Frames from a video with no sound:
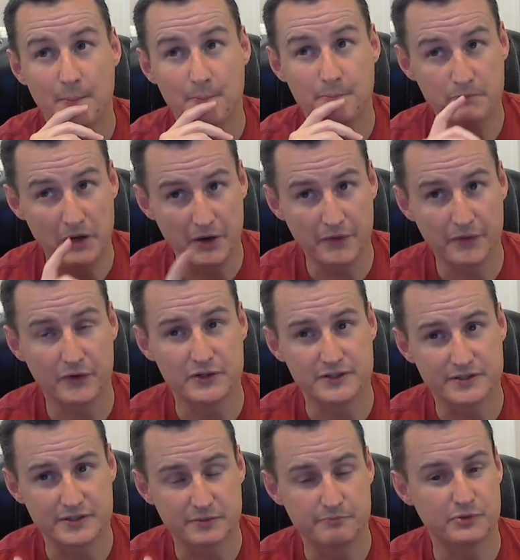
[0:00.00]

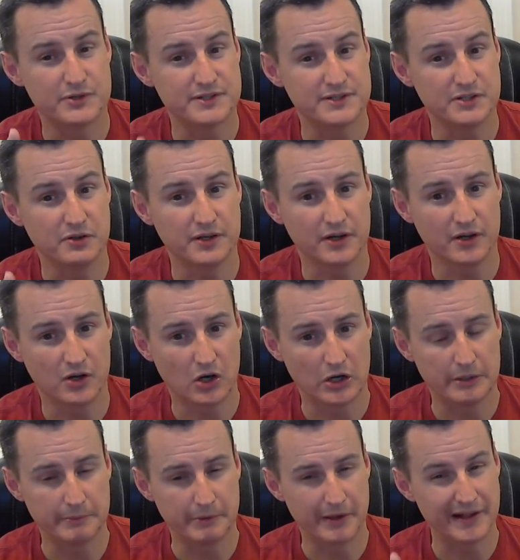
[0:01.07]
Mother's Brazilian
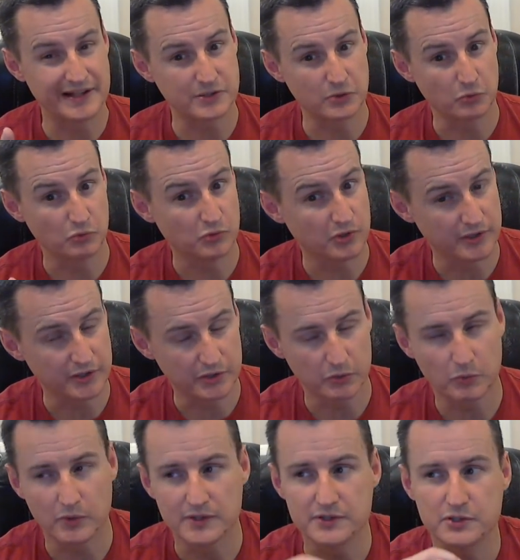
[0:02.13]
Carnauba, that's a really
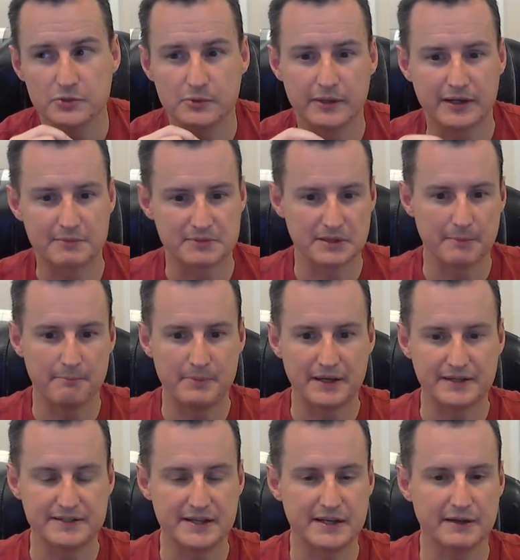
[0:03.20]
good one too. It comes in a
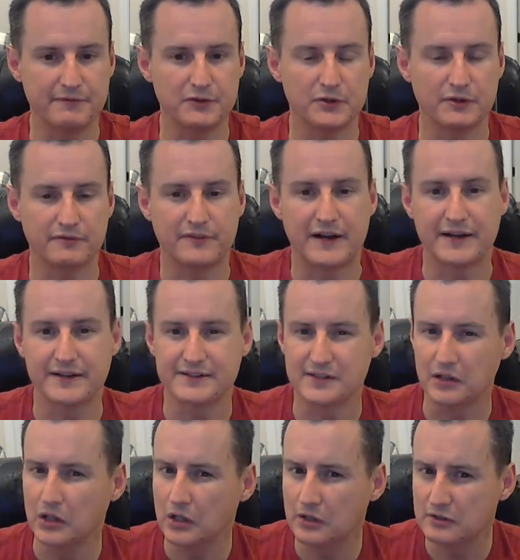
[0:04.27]
big tin if you can find it. It's a
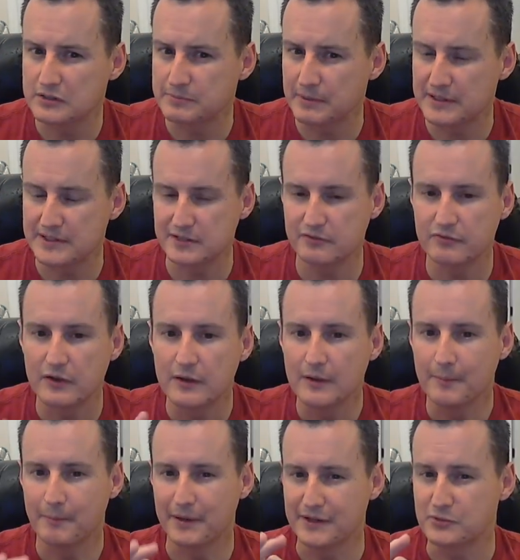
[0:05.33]
little expensive,
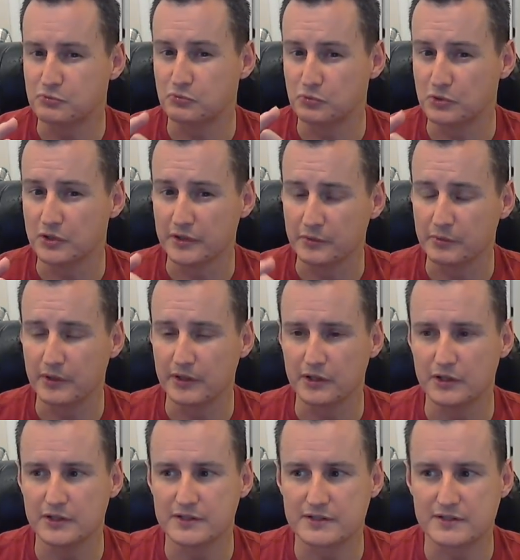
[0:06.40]
but it's really, really
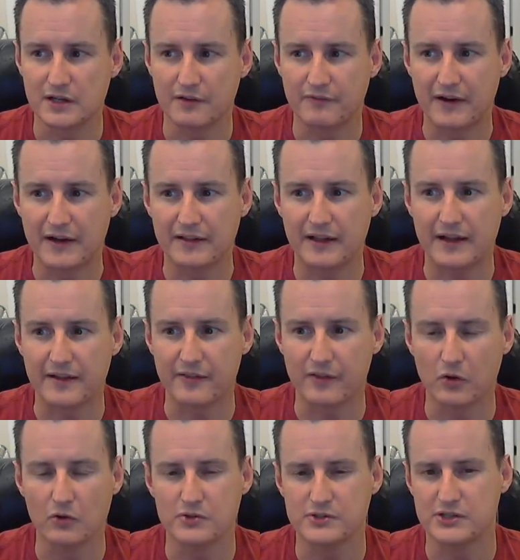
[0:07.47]
good stuff. I like
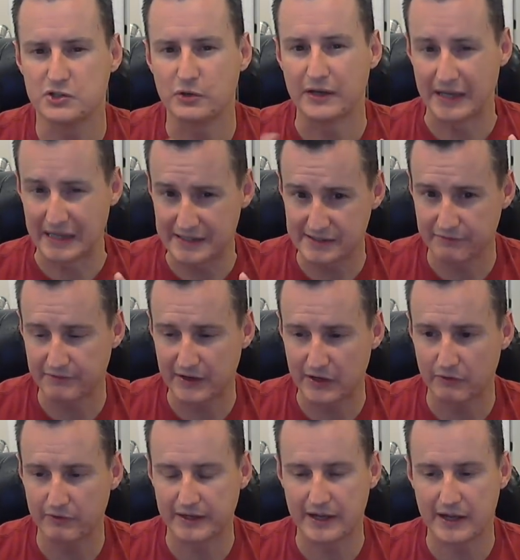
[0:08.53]
those that you can easily find
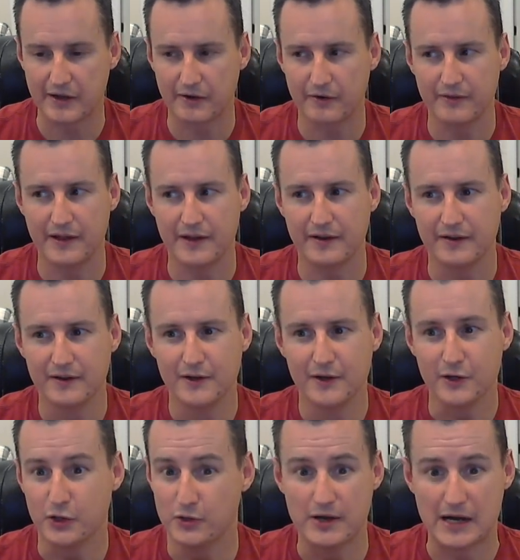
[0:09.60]
over the counter and that
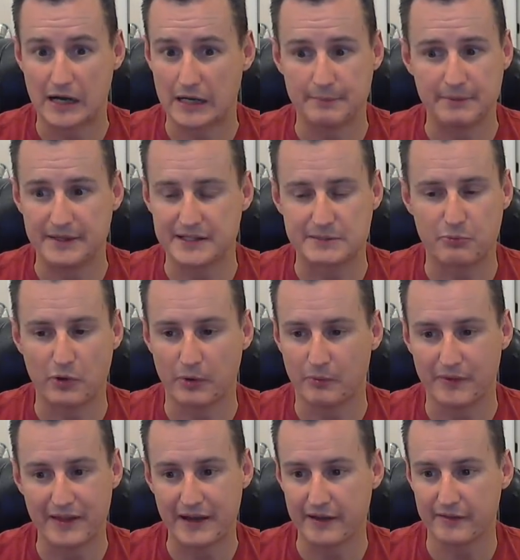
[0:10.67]
you're not going to be disappointed
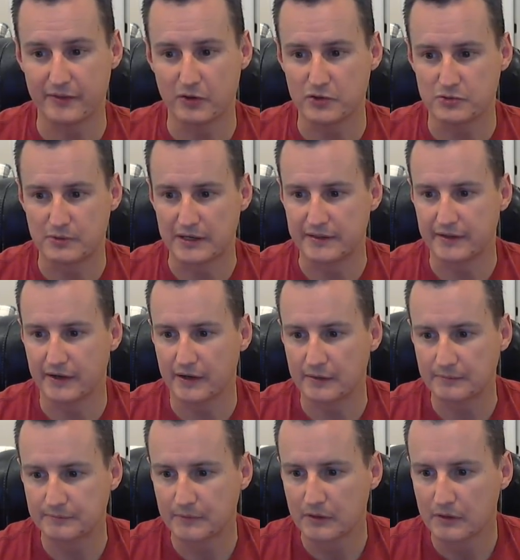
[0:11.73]
with any of those right there.